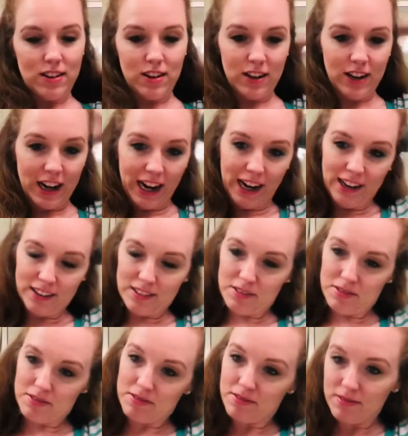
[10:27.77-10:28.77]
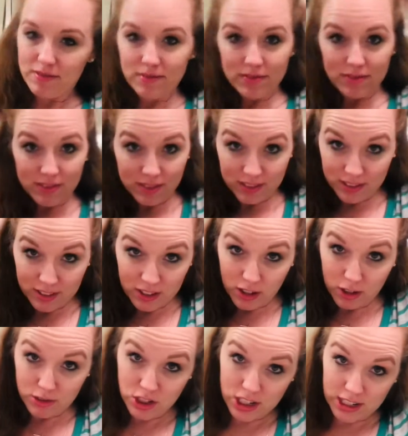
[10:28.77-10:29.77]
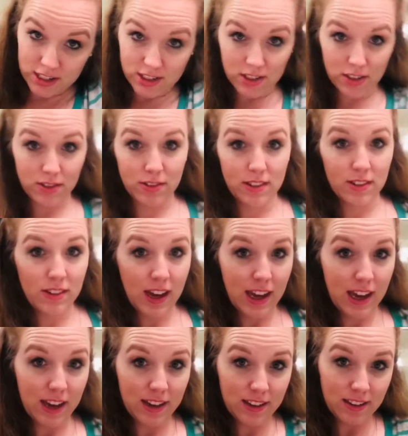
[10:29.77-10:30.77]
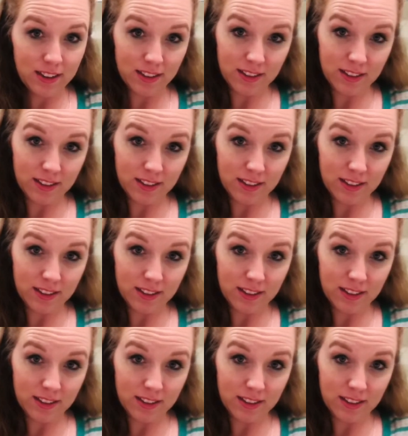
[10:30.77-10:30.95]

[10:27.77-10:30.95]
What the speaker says: All right, no jug zone, okay?